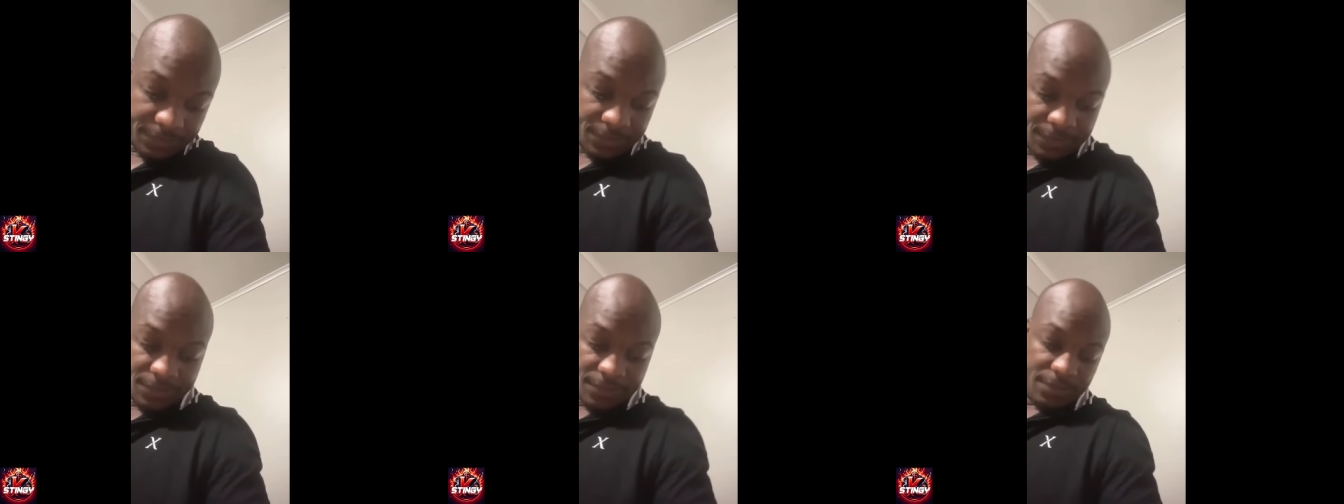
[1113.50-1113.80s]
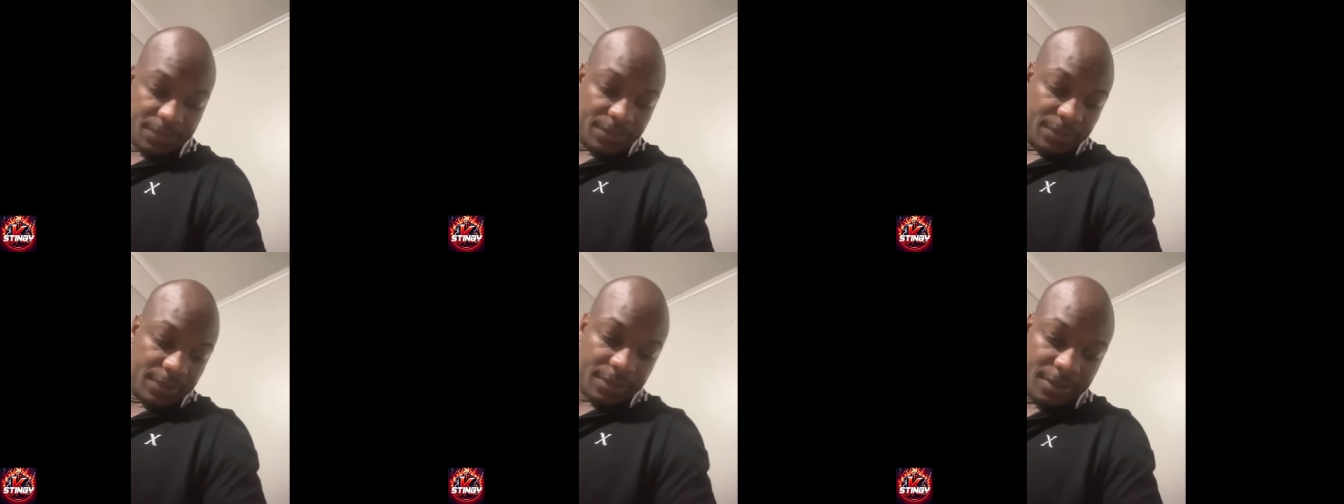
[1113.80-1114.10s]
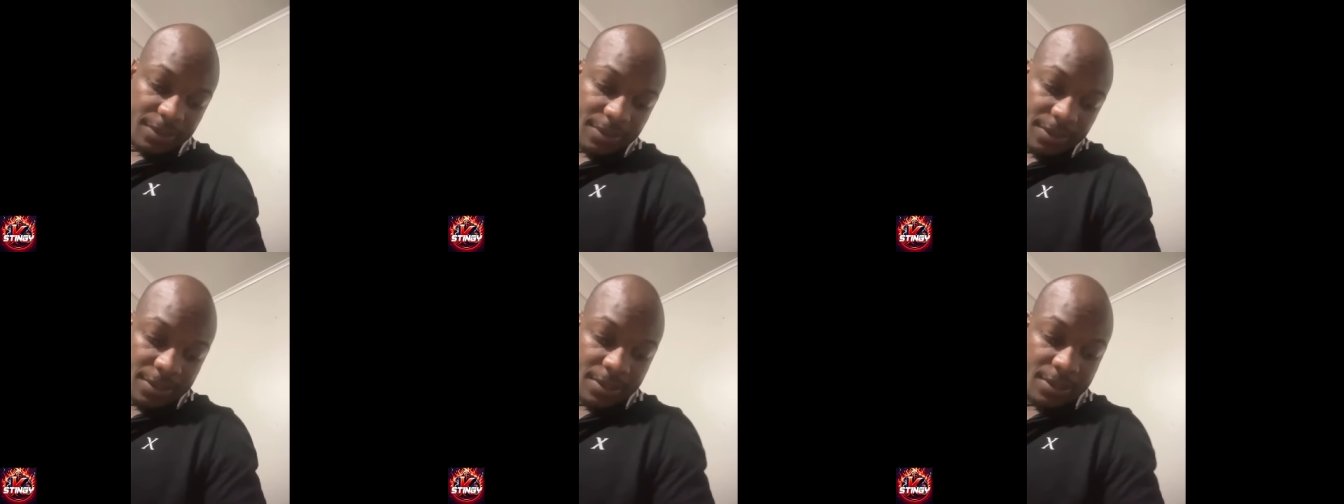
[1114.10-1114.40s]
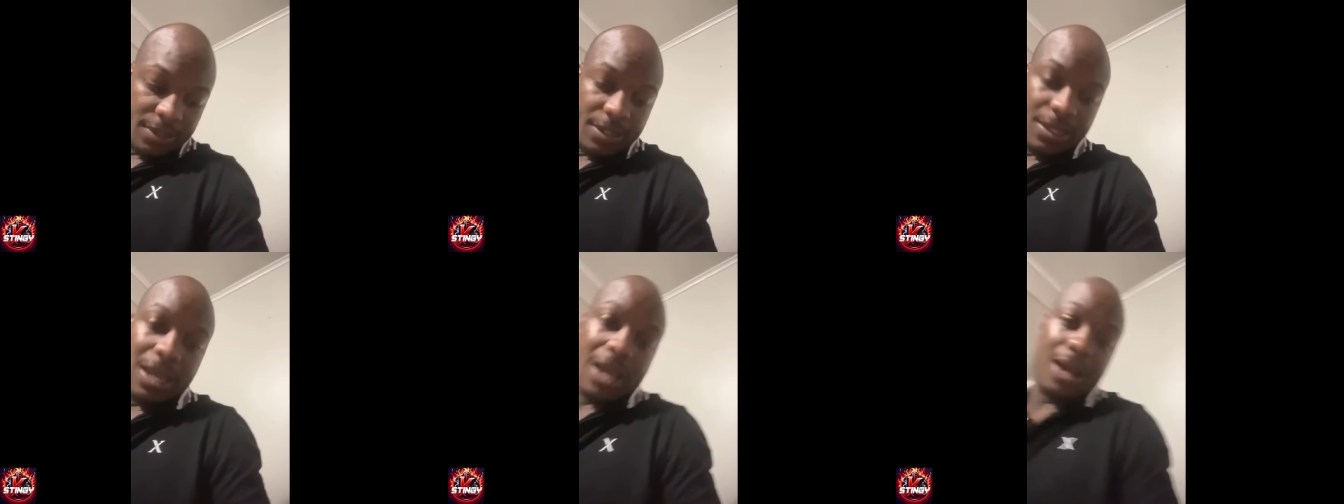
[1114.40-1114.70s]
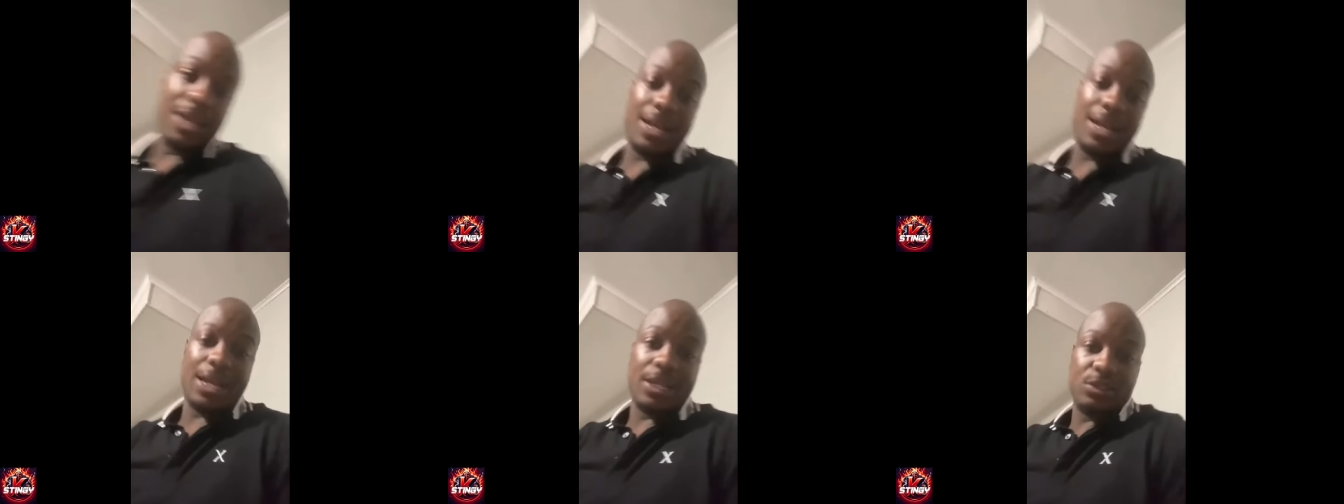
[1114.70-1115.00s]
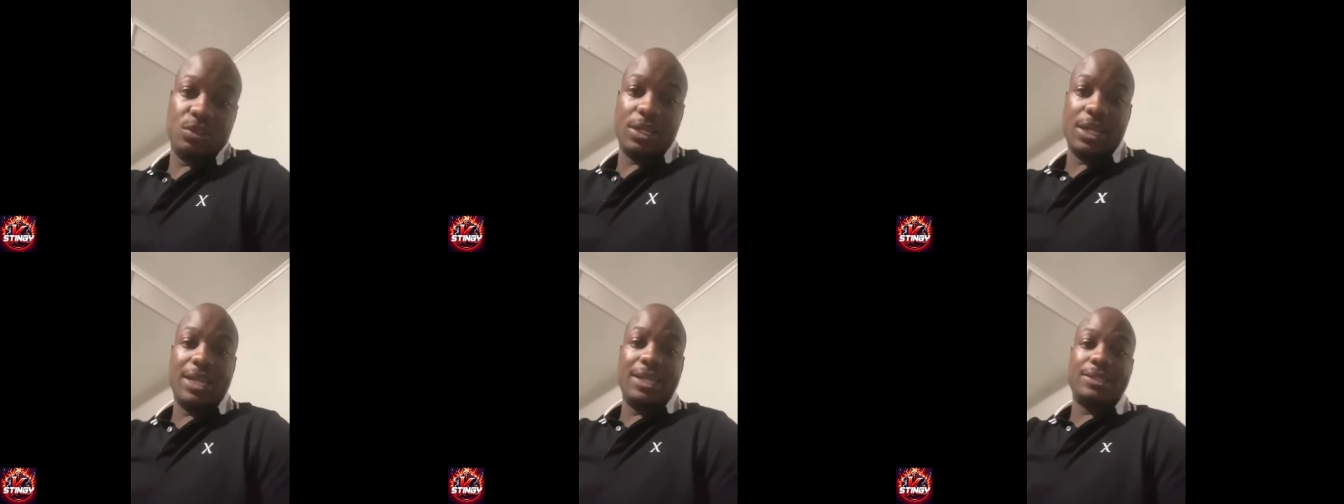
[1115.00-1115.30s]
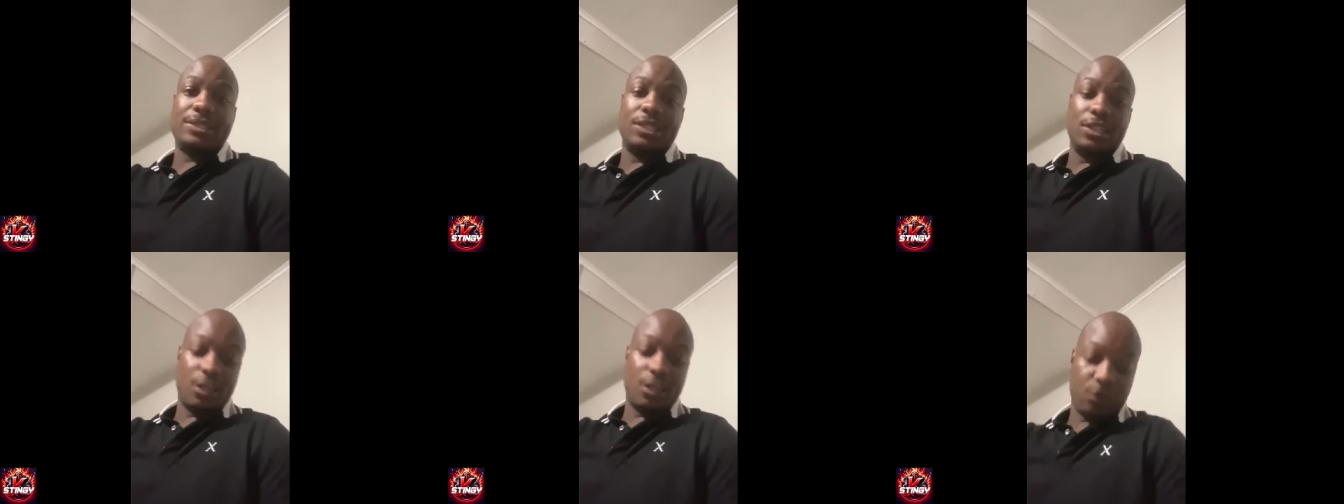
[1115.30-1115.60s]
all I gotta do is go and remove
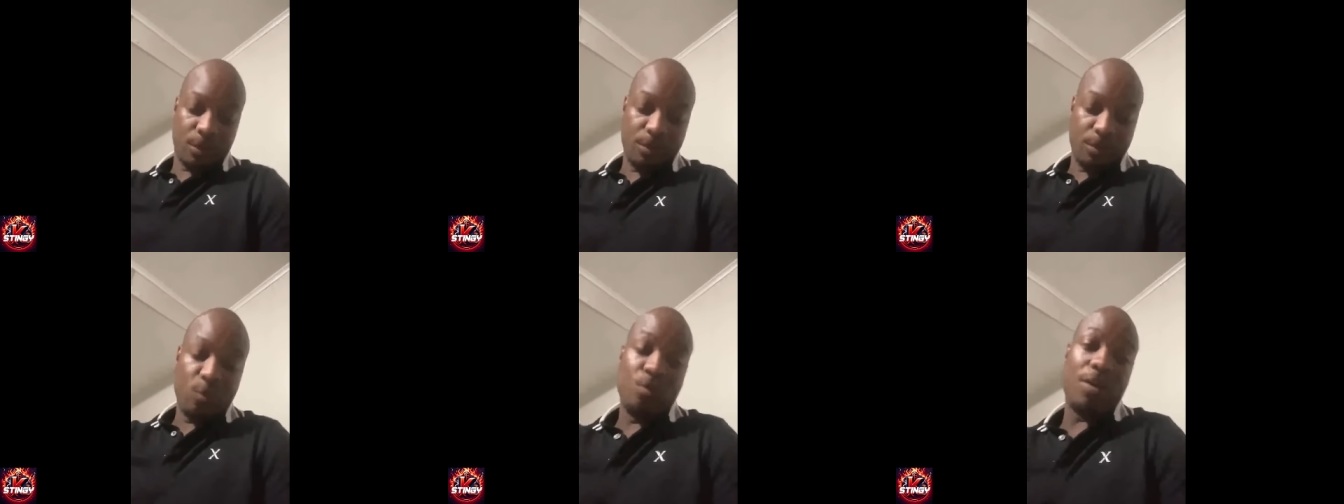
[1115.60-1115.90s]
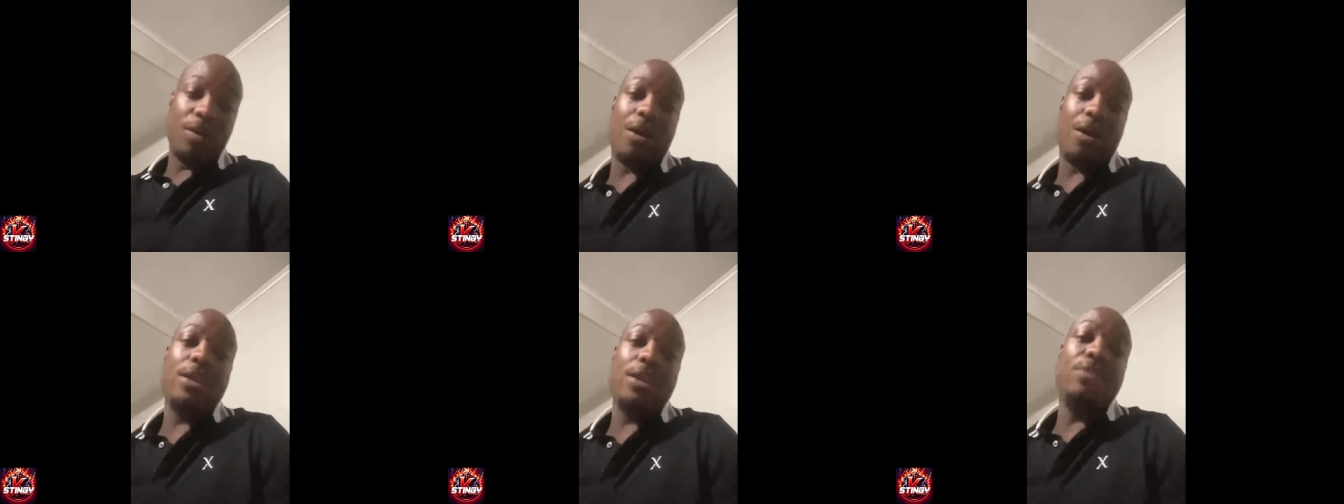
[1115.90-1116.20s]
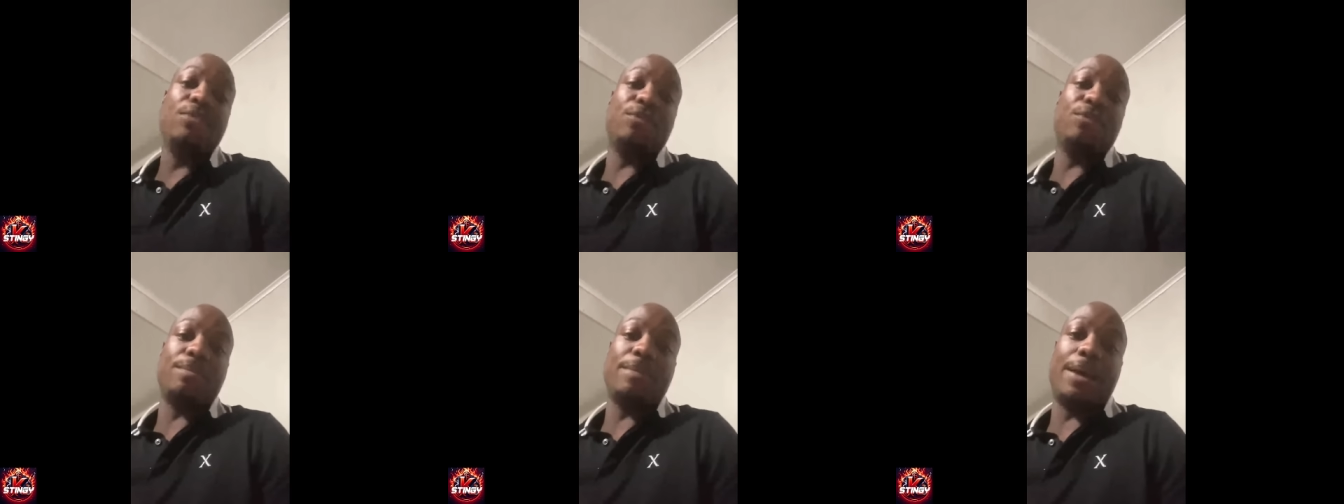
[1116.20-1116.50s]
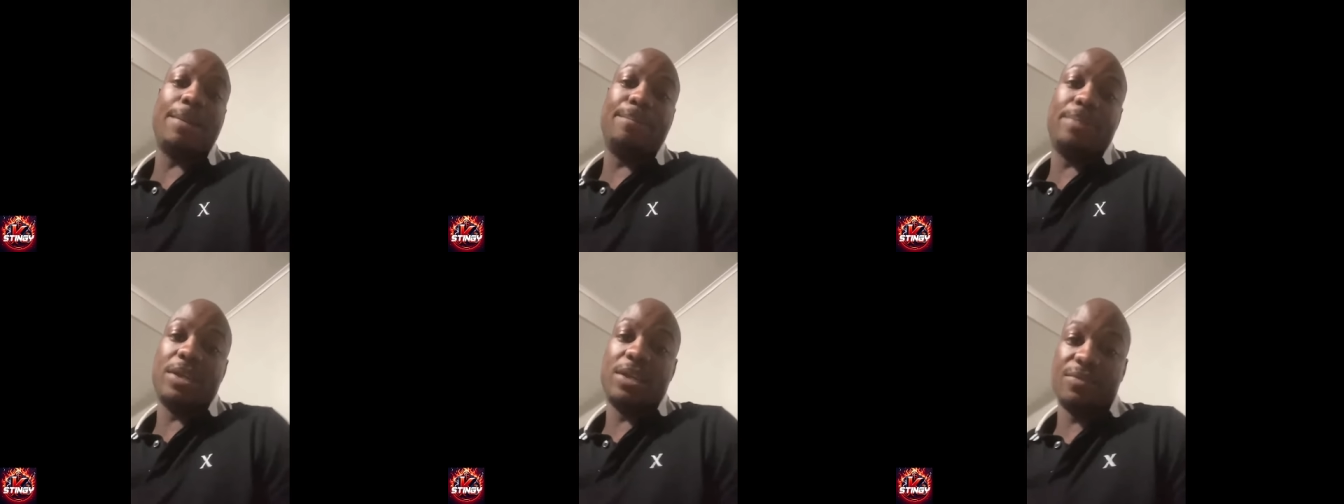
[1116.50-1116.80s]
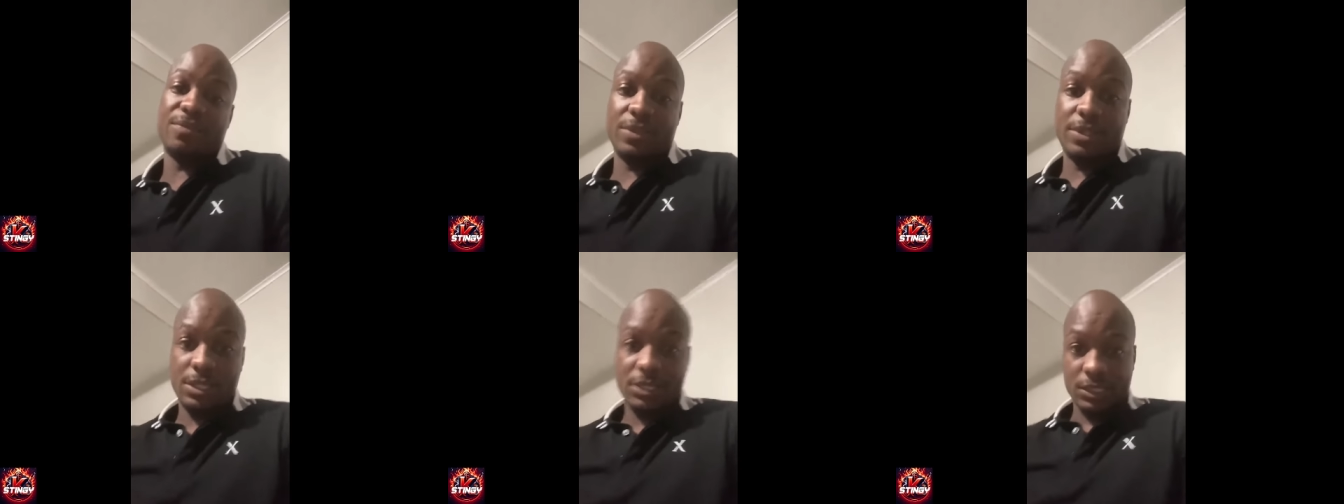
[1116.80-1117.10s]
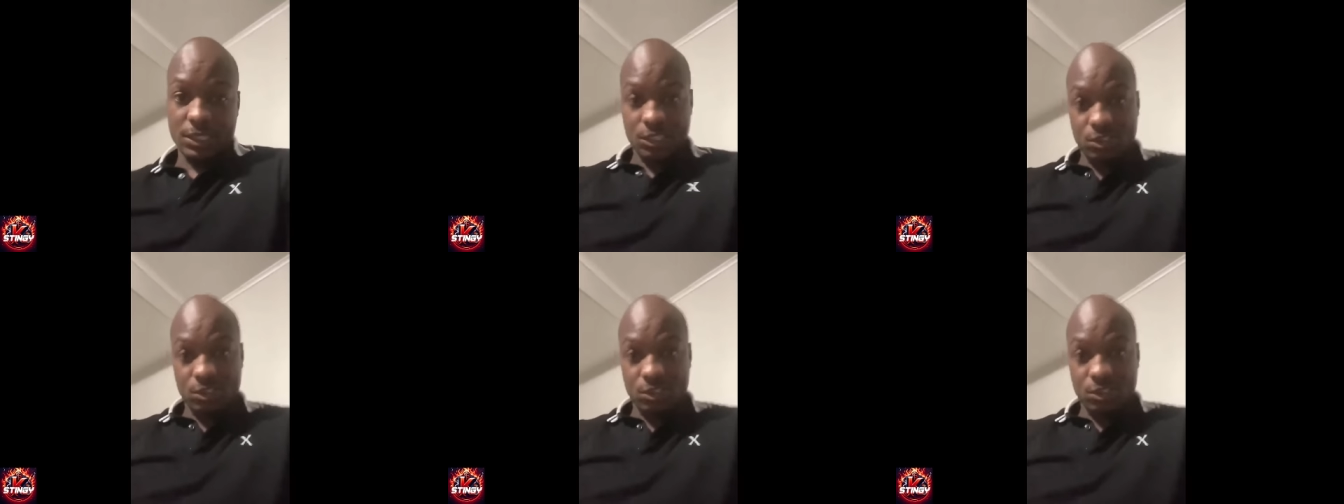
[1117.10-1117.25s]
all even from my path and nigga just drop dead.